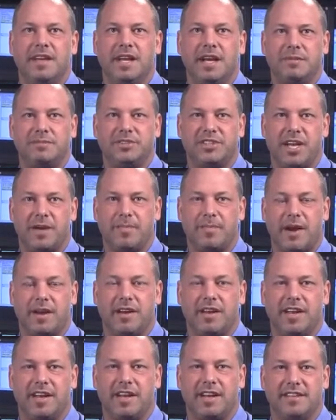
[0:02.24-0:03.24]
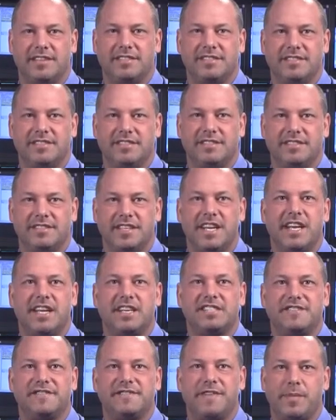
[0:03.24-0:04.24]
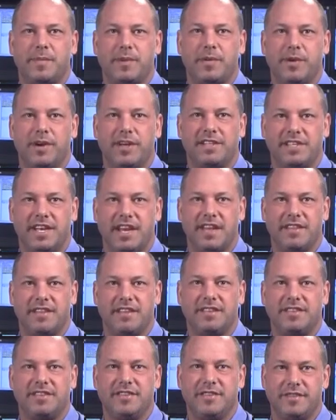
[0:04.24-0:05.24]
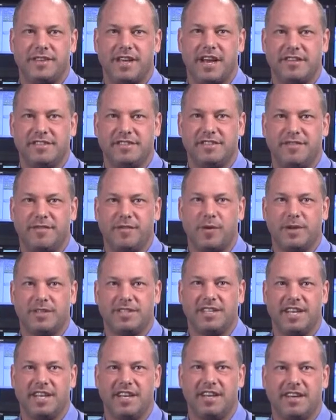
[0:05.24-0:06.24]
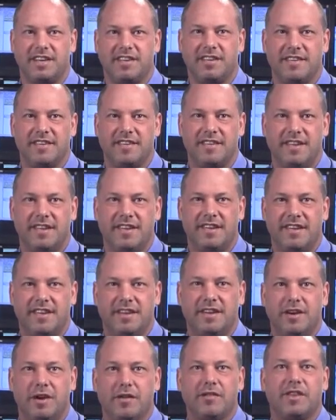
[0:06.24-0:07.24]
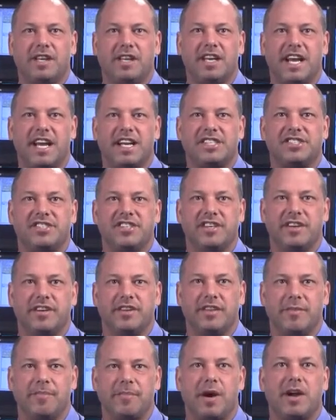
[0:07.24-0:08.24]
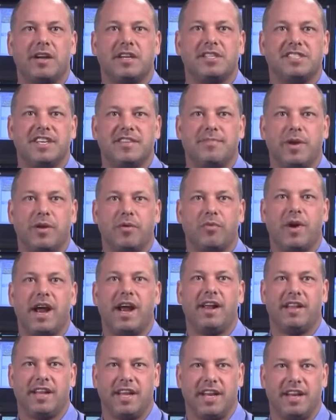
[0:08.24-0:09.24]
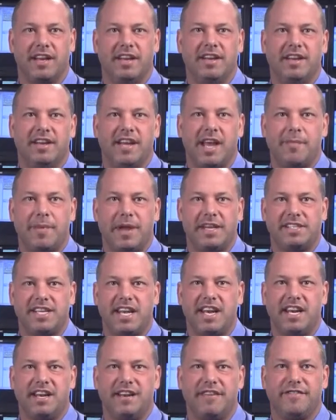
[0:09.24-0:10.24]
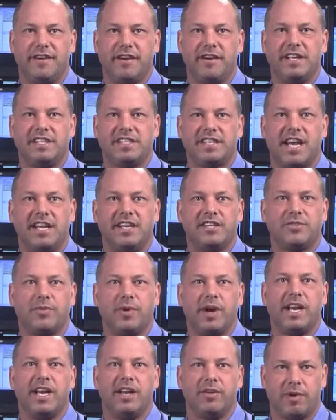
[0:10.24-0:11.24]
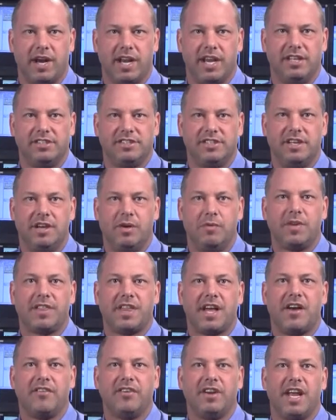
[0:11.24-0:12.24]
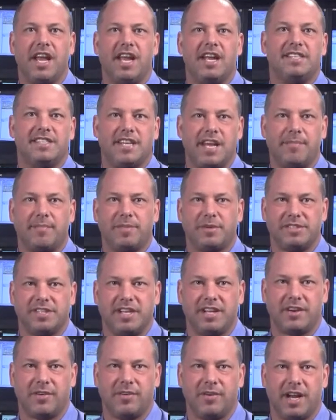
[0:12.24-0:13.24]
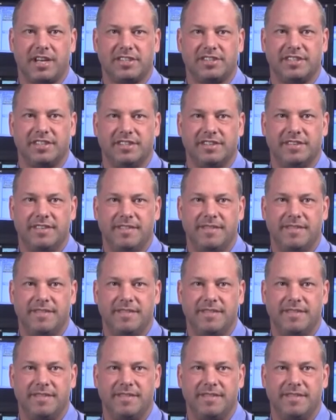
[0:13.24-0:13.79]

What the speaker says: I'm John Bartoletta. Today is February 10th, 2014. Over the last year, the markets have been rallying and maintaining a very tight trading range without a 10% correction.